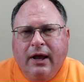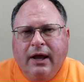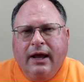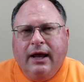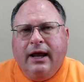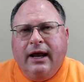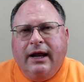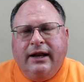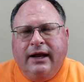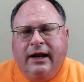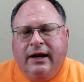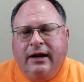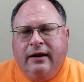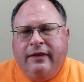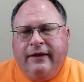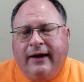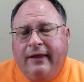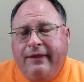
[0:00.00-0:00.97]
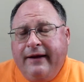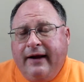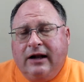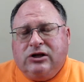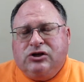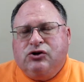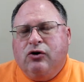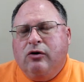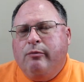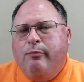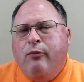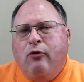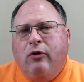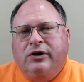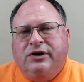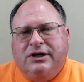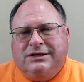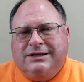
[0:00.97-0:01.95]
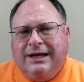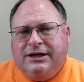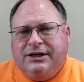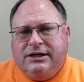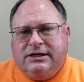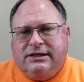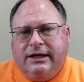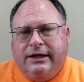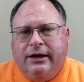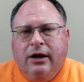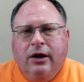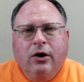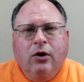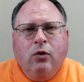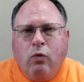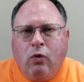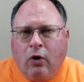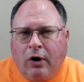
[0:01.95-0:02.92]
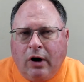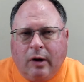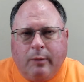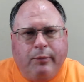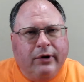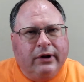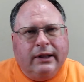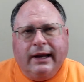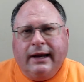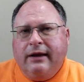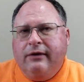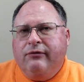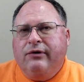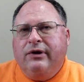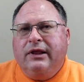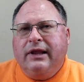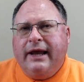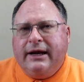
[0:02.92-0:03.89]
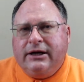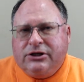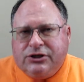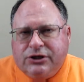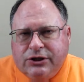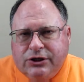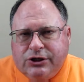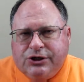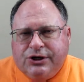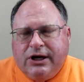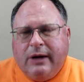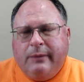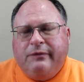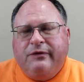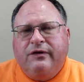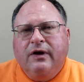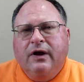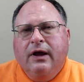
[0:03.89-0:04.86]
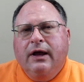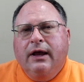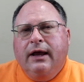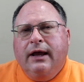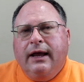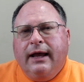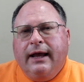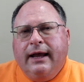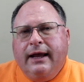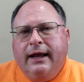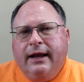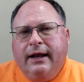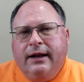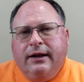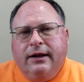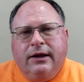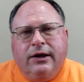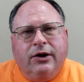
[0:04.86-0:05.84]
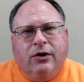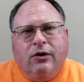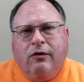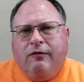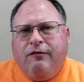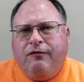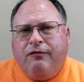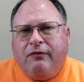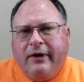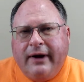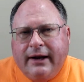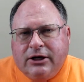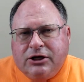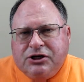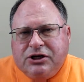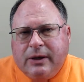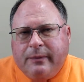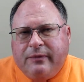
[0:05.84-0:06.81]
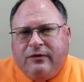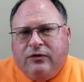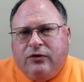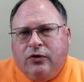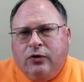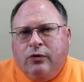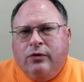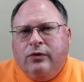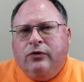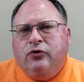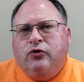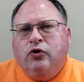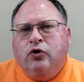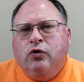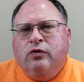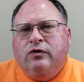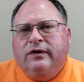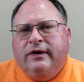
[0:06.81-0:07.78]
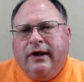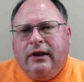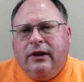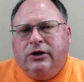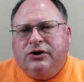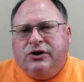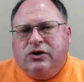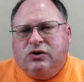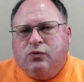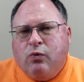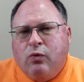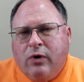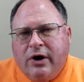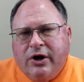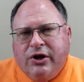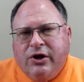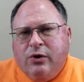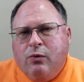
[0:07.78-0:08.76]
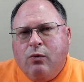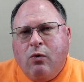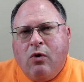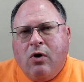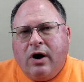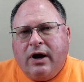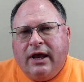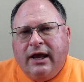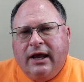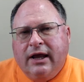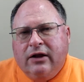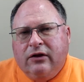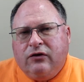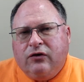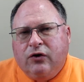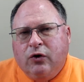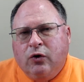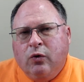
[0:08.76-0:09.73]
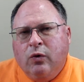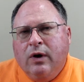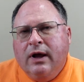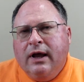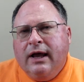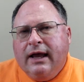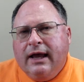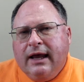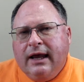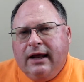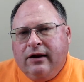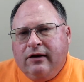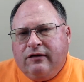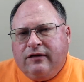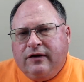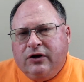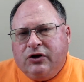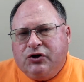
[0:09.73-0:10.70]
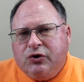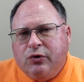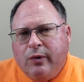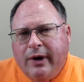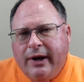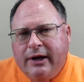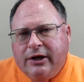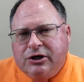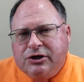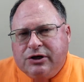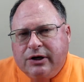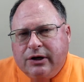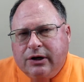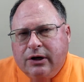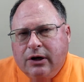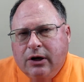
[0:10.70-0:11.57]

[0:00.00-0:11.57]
in anything. I think that's so important, not just in work, but in relationships, in friendships. Do due diligence. What are you walking into in a situation?